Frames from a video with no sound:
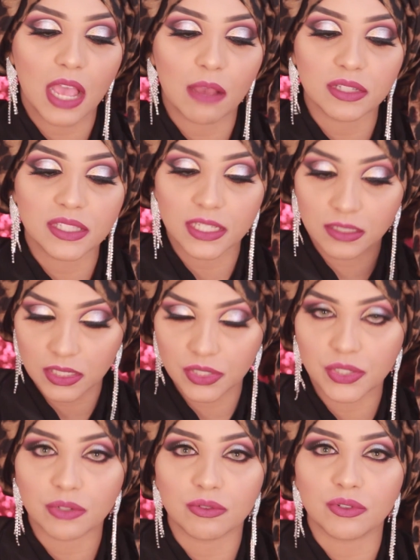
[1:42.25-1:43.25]
I would
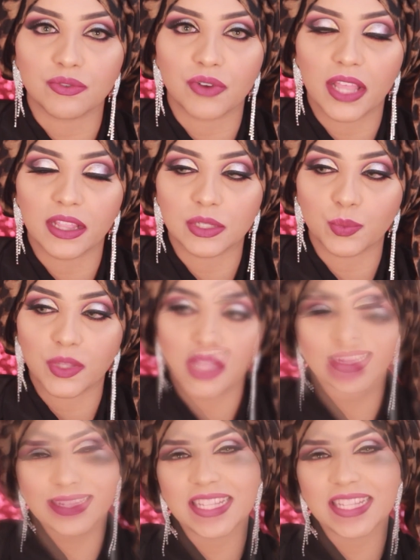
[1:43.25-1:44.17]
suggest you to try this one out.